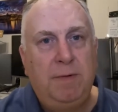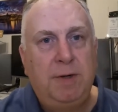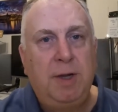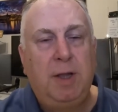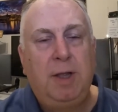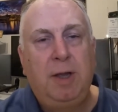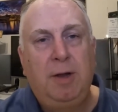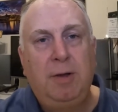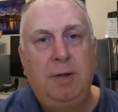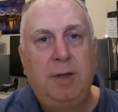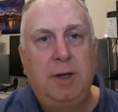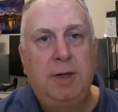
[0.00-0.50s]
to
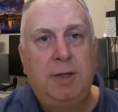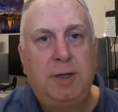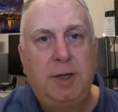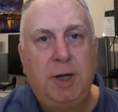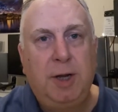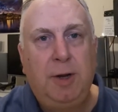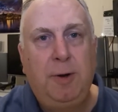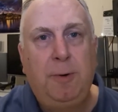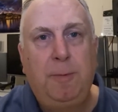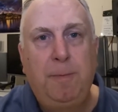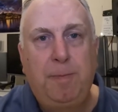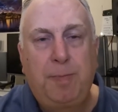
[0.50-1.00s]
the other
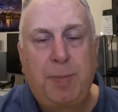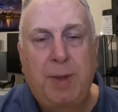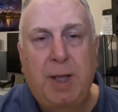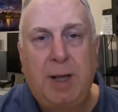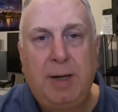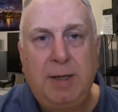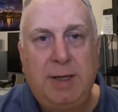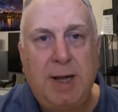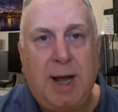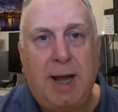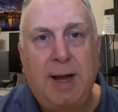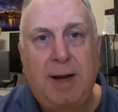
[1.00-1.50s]
two
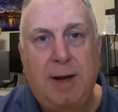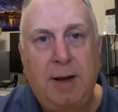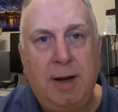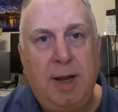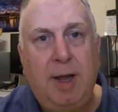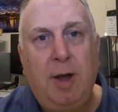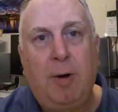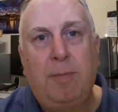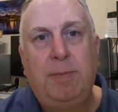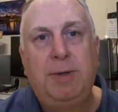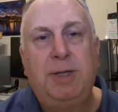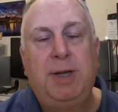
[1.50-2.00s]

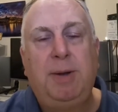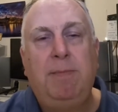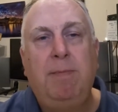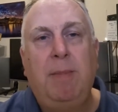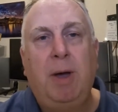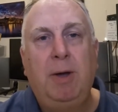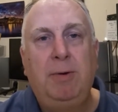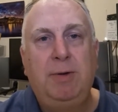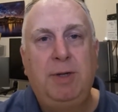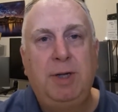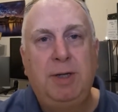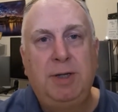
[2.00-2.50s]
diagonally opposite
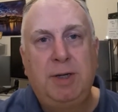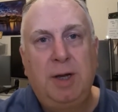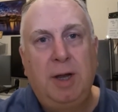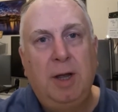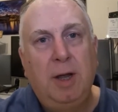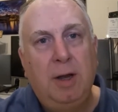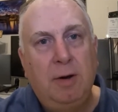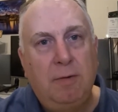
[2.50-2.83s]
motors,